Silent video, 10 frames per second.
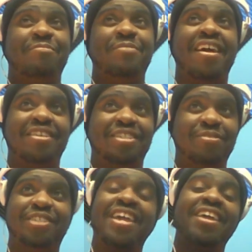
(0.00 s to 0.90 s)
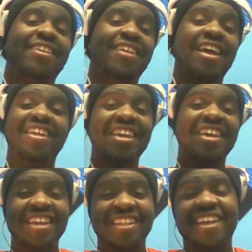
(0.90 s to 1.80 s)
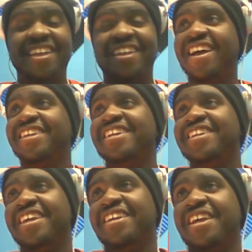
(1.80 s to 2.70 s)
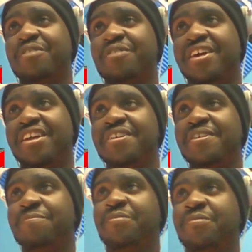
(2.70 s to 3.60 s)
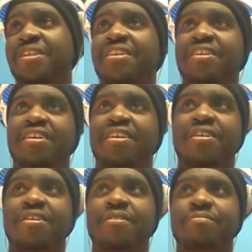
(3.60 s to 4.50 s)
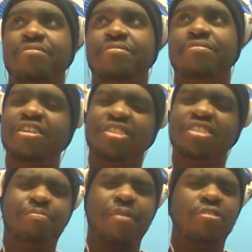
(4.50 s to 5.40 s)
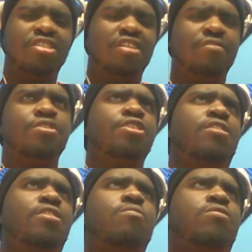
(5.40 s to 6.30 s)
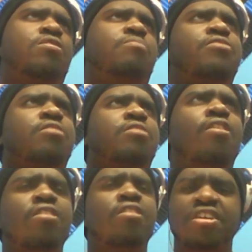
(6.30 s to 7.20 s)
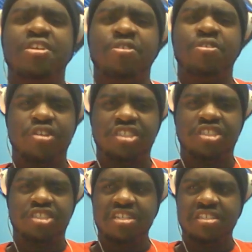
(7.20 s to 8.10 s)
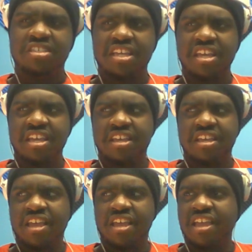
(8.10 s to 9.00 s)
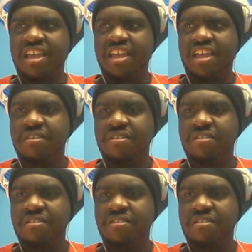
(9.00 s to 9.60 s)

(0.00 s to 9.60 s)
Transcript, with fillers: be honest with you, they are not they are not getting that kind of money. Um, now there's some parts of the video that I wanted to pick apart where she said, "Hey,